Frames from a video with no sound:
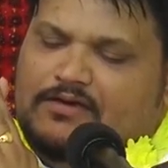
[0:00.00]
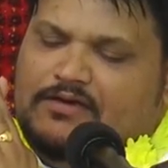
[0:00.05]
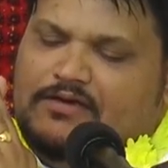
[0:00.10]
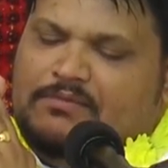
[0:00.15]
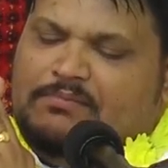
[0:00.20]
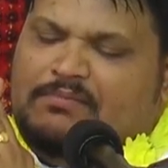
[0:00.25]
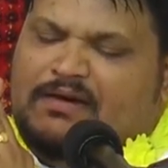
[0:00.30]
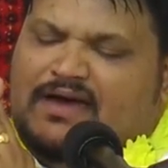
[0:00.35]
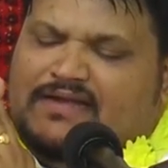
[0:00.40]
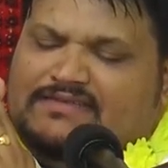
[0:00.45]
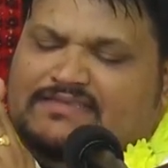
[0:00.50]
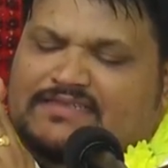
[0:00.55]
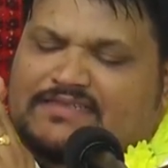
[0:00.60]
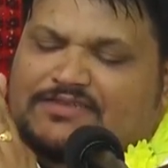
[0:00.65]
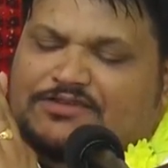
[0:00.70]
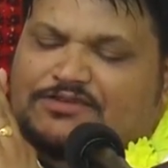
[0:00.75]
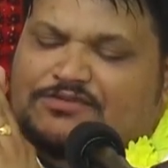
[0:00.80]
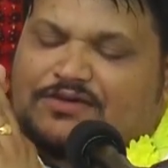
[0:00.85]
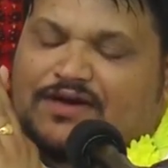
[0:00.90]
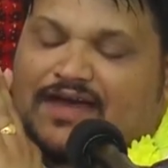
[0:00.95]

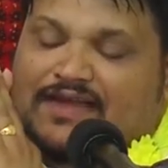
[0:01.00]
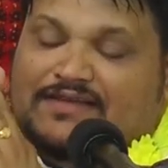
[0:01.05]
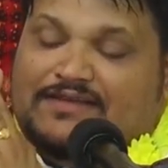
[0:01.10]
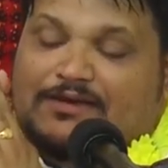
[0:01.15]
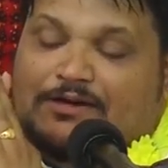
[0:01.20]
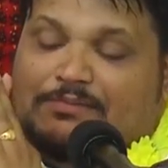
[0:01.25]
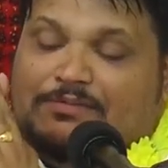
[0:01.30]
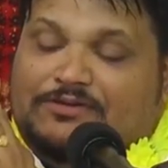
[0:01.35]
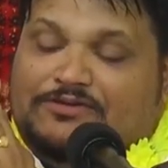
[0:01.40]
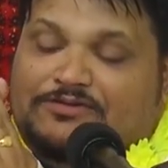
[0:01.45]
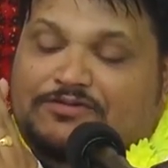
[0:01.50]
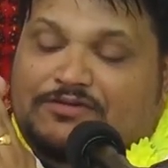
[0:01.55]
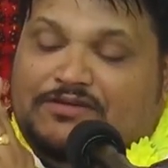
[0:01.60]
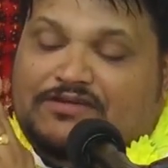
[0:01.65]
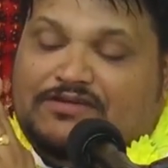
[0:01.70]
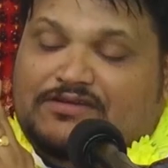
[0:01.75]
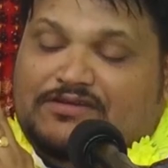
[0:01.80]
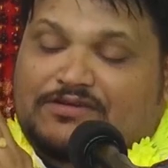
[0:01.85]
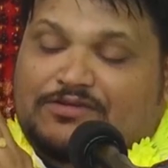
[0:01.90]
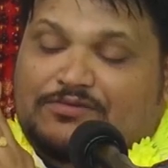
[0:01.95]
Imagine you had the
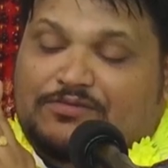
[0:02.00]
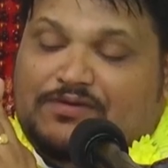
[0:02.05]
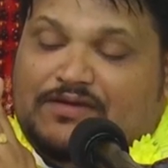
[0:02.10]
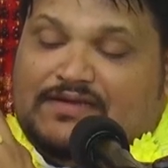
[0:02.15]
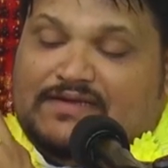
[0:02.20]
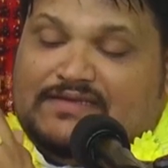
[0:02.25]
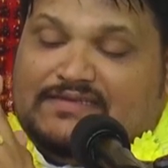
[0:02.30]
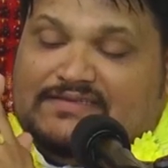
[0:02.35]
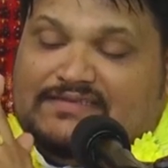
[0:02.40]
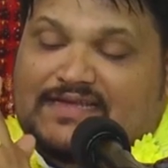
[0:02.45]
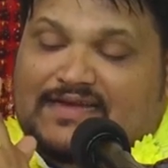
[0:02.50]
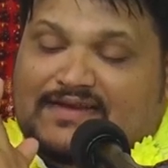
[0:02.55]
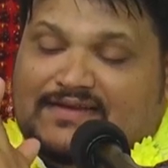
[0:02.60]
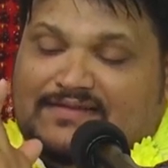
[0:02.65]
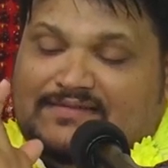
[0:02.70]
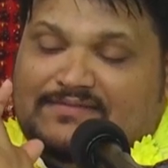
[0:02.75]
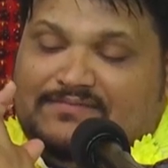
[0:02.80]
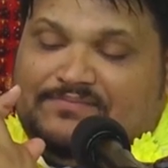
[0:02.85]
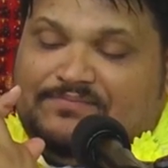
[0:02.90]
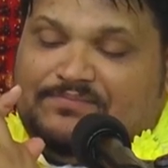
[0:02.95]
opportunity to witness that.
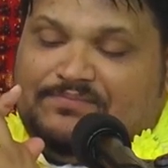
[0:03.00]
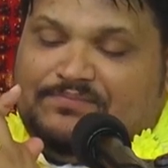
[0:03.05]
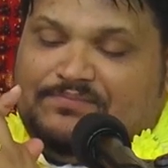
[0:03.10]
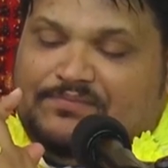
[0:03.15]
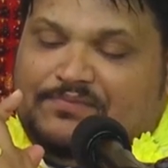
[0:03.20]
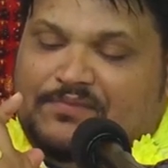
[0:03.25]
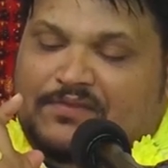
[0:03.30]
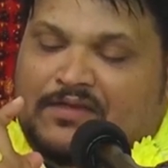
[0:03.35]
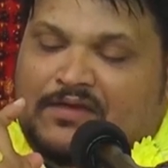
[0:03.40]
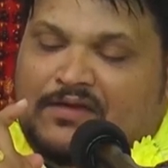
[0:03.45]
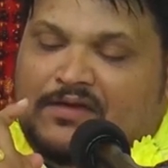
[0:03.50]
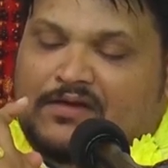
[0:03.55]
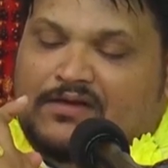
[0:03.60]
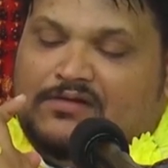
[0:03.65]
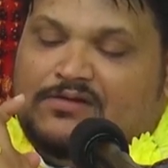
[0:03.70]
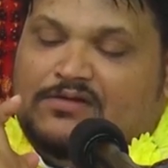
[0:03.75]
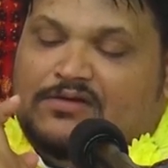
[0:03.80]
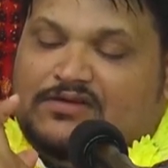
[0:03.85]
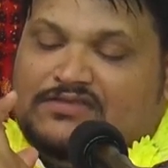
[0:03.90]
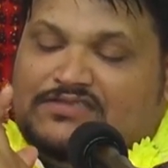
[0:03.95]

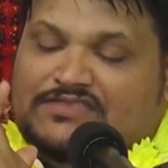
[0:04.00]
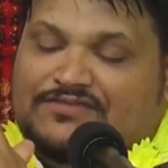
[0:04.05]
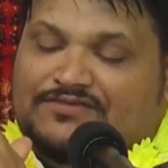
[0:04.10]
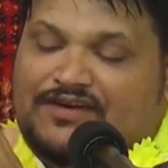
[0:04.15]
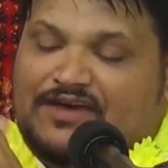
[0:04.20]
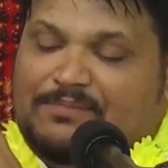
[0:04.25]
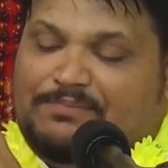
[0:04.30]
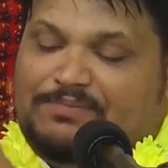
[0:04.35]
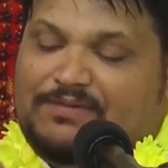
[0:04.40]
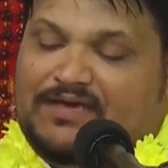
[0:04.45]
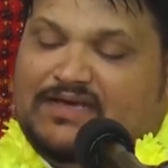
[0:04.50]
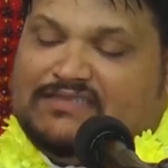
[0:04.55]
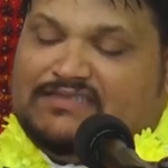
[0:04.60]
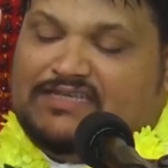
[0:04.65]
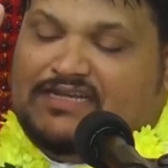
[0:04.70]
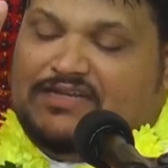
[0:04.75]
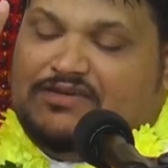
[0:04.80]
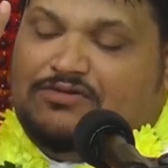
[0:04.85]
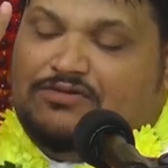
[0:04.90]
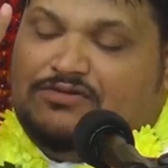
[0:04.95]
Lord Shiva appears
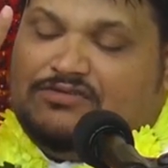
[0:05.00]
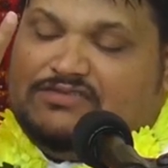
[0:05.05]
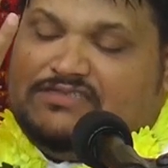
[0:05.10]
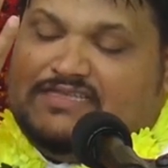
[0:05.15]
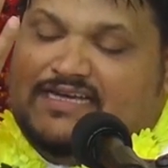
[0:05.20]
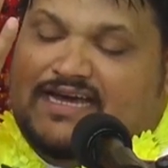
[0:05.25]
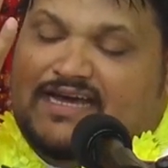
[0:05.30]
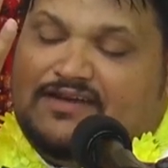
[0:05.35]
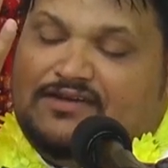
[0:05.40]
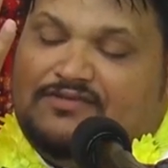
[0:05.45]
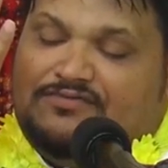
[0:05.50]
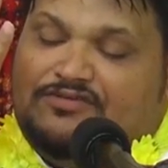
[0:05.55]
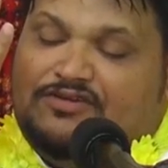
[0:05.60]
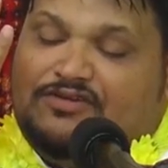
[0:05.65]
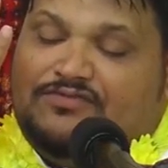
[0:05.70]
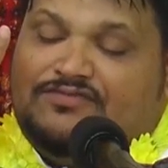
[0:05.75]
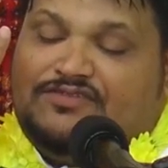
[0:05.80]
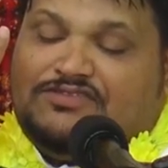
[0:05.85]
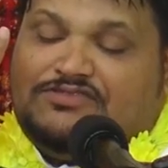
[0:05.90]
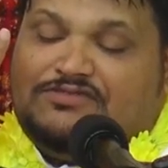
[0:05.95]
and he holds the hand of
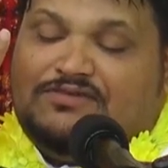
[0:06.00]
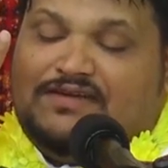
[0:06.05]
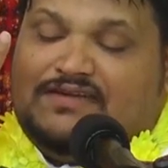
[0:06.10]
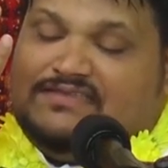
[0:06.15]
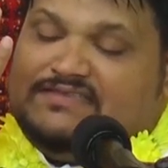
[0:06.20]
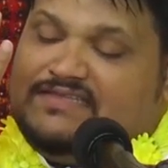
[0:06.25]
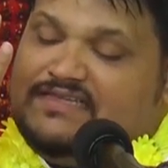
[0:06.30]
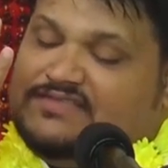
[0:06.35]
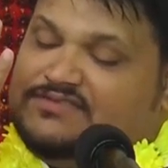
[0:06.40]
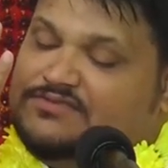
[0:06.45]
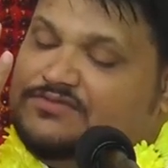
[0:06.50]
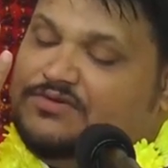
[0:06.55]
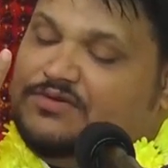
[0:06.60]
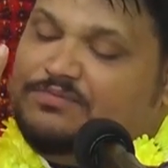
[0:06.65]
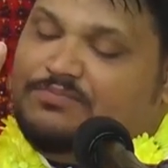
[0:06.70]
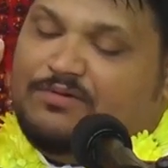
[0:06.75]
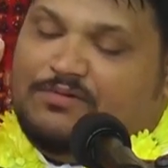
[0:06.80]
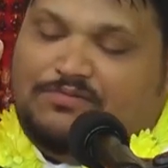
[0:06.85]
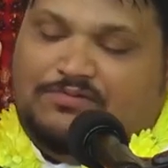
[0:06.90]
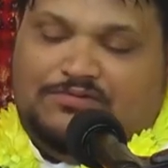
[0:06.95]
Lord Vishnu and he says, No,
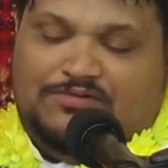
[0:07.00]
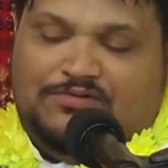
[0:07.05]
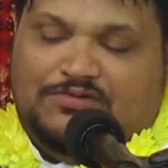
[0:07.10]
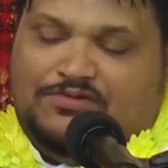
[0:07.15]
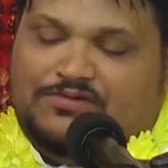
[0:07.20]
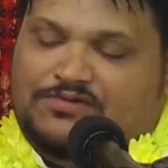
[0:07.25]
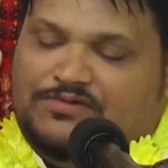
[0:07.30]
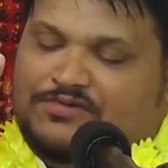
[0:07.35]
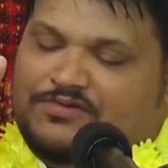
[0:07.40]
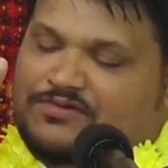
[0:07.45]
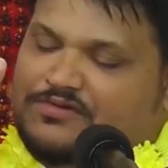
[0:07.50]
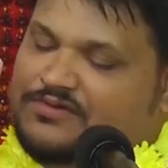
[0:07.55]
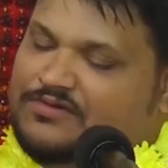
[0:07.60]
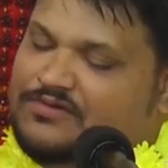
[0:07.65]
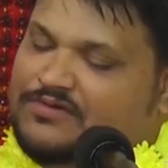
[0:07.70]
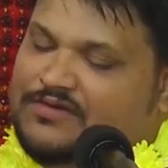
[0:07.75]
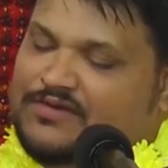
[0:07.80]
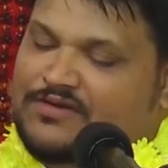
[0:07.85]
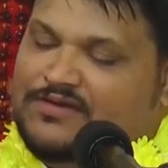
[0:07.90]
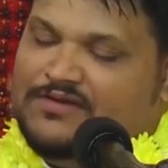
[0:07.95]
Prabhu, no, no, no.
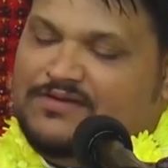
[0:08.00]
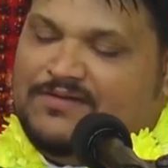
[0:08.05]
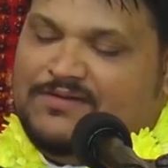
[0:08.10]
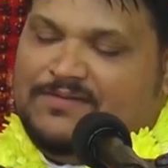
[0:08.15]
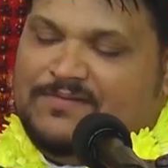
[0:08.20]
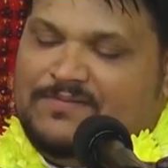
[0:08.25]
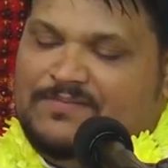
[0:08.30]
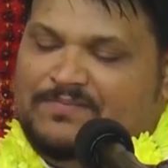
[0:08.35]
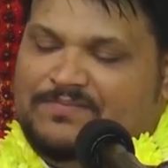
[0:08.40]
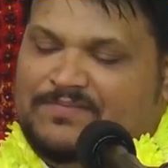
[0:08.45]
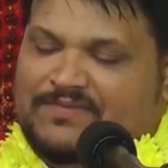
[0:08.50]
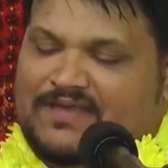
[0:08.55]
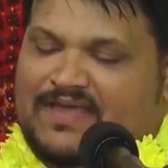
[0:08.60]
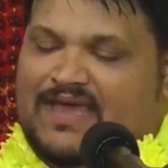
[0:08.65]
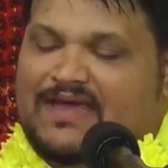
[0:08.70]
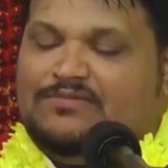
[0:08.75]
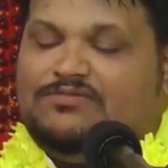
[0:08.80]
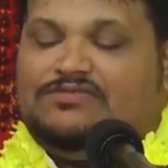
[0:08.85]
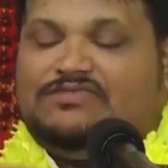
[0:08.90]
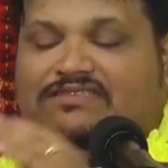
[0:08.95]

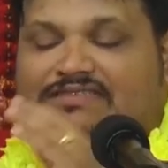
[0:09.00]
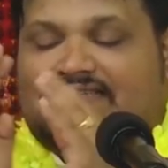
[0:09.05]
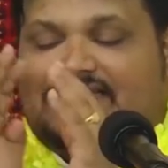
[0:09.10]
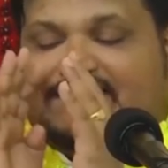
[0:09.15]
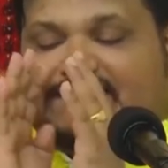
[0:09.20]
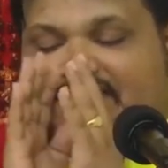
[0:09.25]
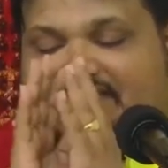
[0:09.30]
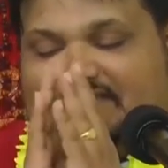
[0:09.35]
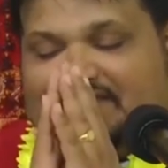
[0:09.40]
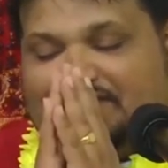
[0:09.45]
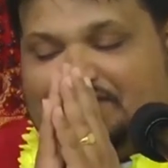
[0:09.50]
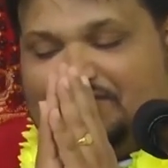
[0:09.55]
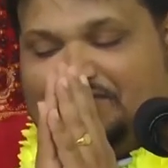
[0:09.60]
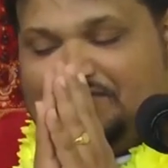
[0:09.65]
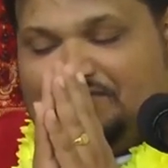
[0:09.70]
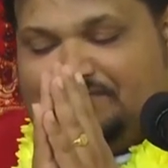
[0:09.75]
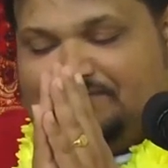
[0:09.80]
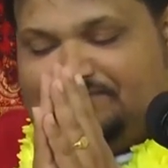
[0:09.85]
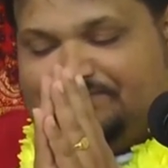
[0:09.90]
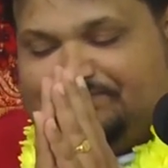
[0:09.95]
I was testing
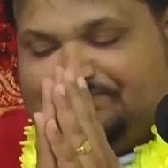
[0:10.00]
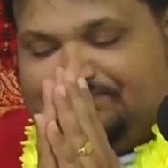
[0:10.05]
you.